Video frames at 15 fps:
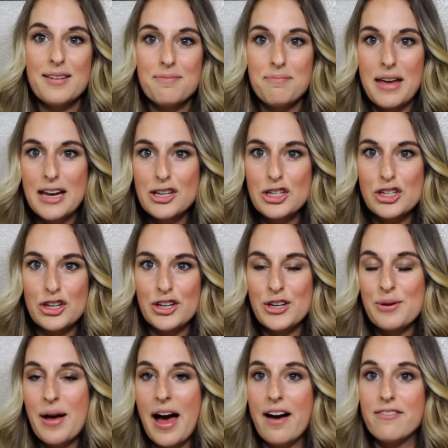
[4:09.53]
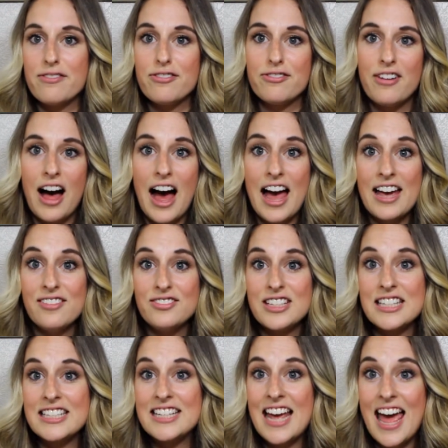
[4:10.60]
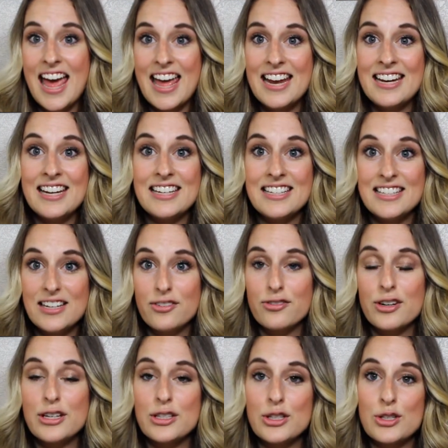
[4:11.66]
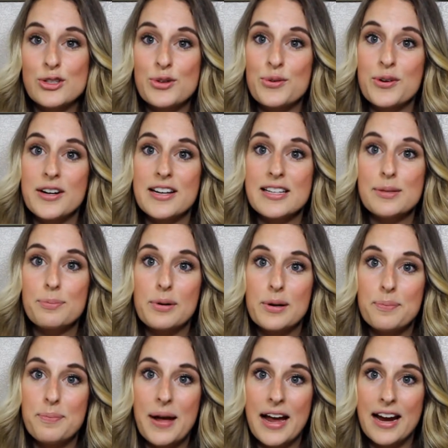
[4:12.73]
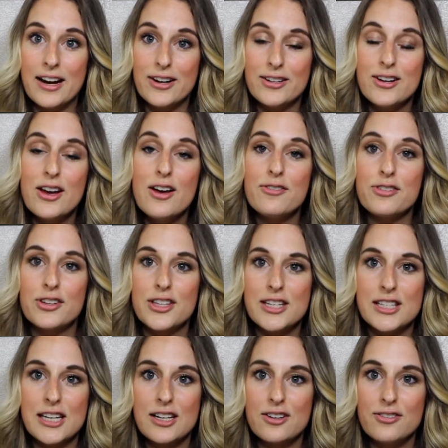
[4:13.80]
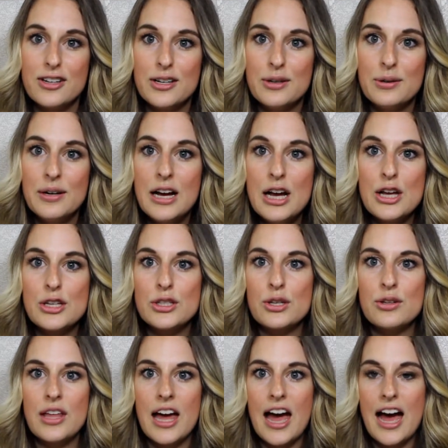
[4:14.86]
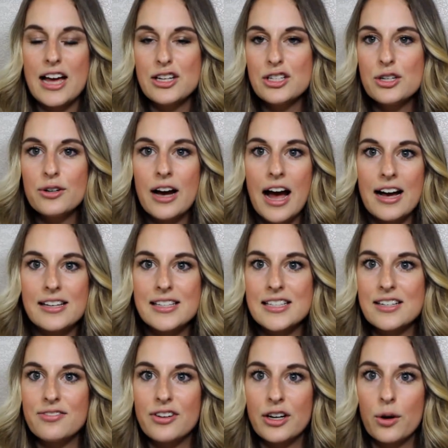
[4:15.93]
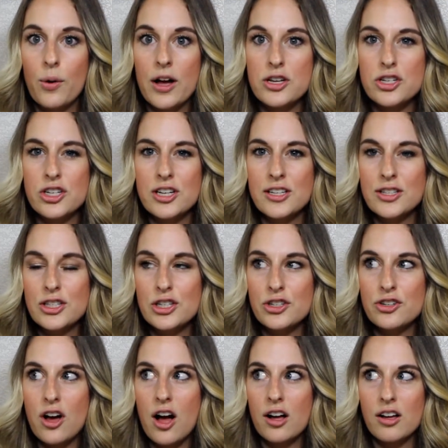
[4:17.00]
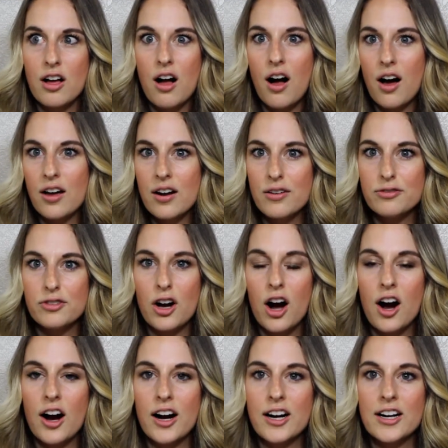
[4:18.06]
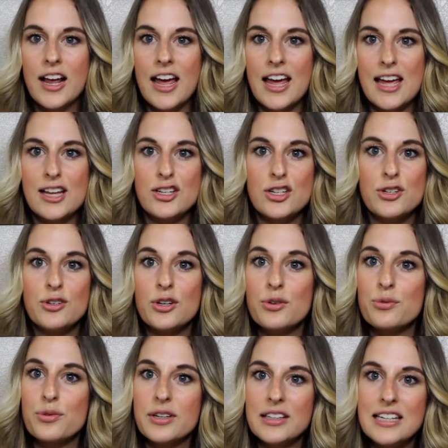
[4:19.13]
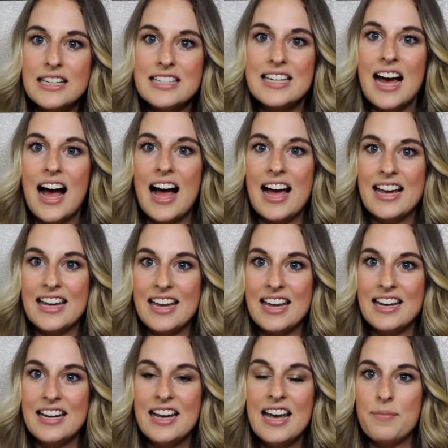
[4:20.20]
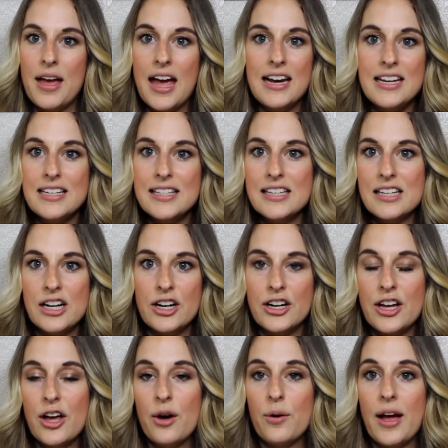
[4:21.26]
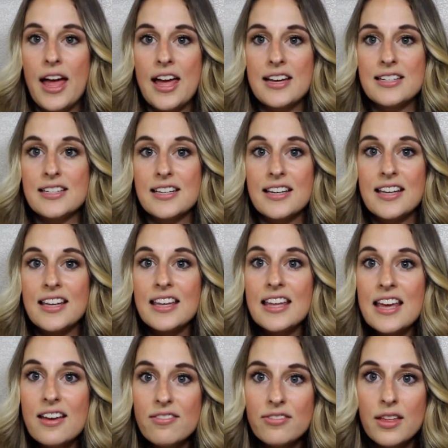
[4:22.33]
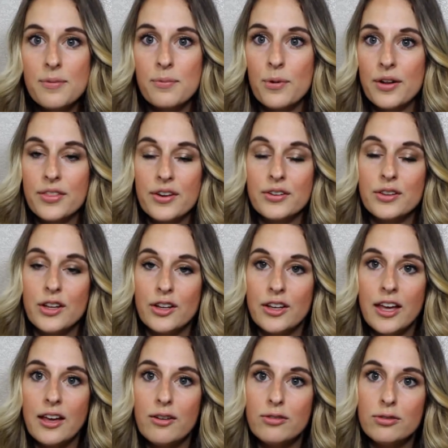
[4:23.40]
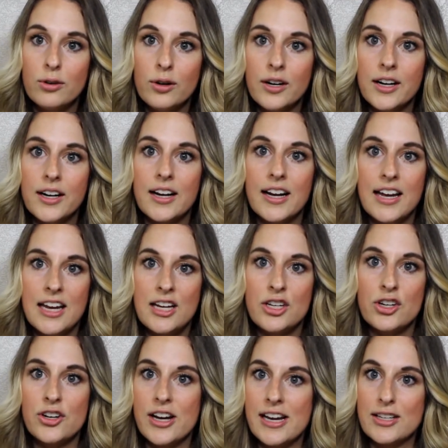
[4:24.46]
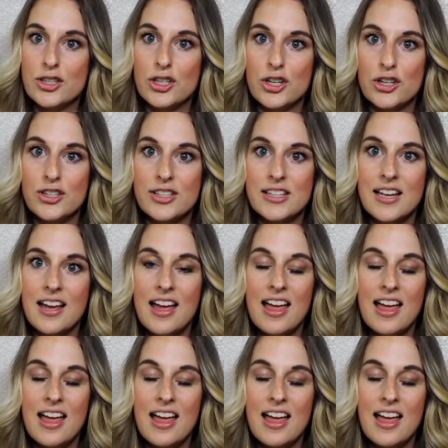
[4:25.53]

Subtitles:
Make sure you have 5 to 10 different stories prepared for this interview so that as you're asked different questions, you're not caught off guard and you can really tie in any scenario and give them what they're looking for in your answers.